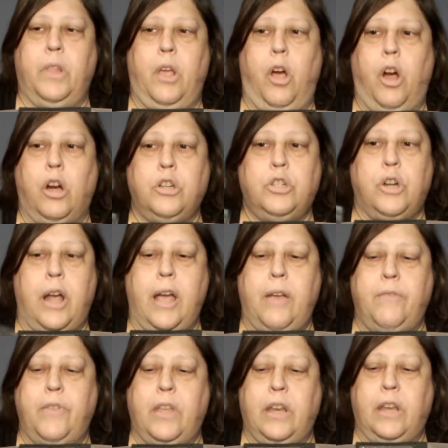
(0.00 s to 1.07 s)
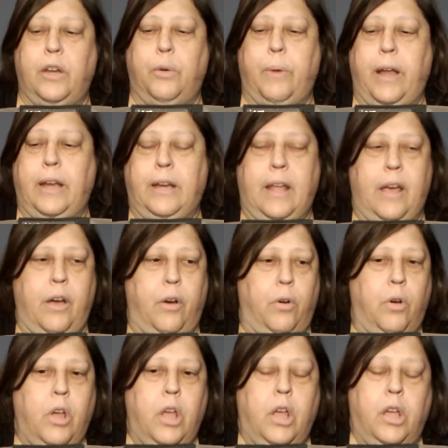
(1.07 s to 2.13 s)
hard drive in here right
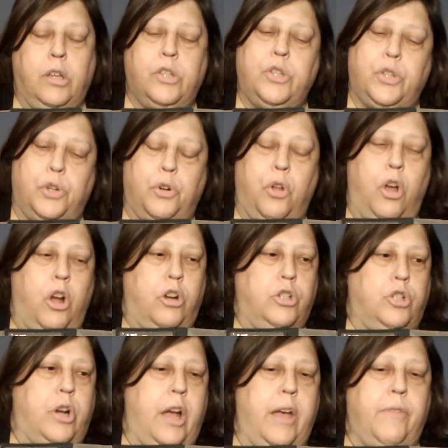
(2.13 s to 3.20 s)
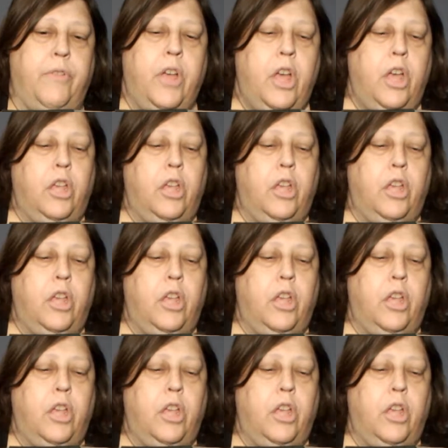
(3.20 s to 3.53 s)
now, external hard drive.